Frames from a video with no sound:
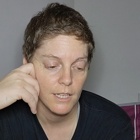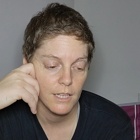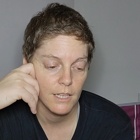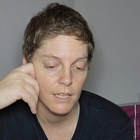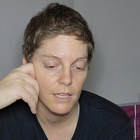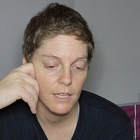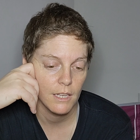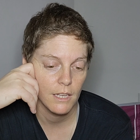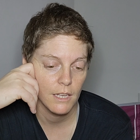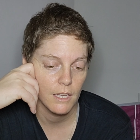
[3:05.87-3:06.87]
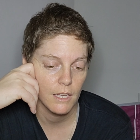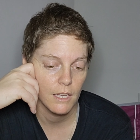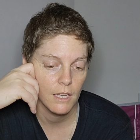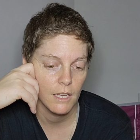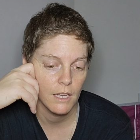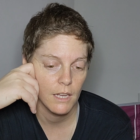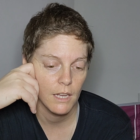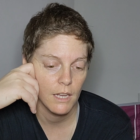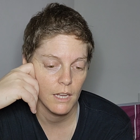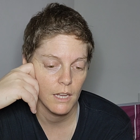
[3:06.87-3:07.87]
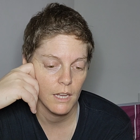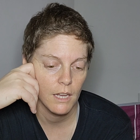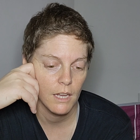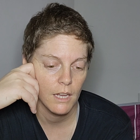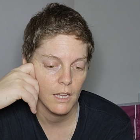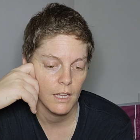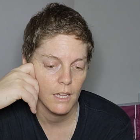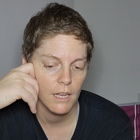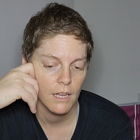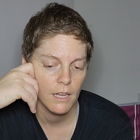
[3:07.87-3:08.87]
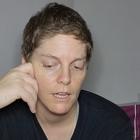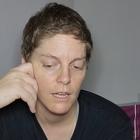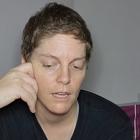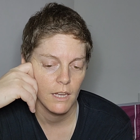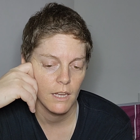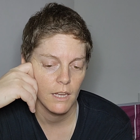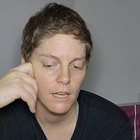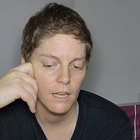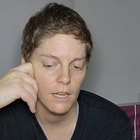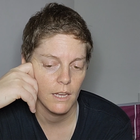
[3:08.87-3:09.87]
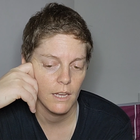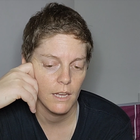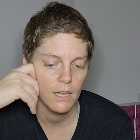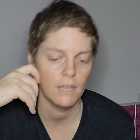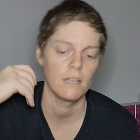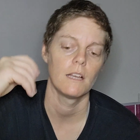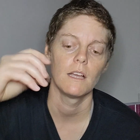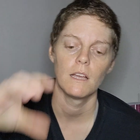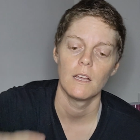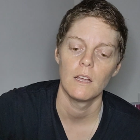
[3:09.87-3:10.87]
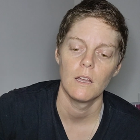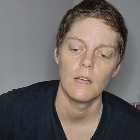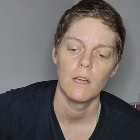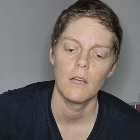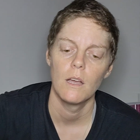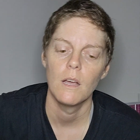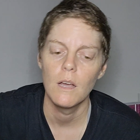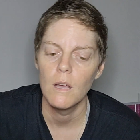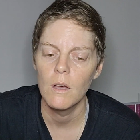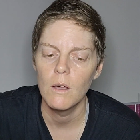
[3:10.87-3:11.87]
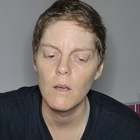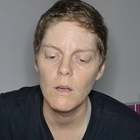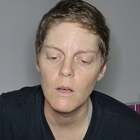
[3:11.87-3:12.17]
[no speech]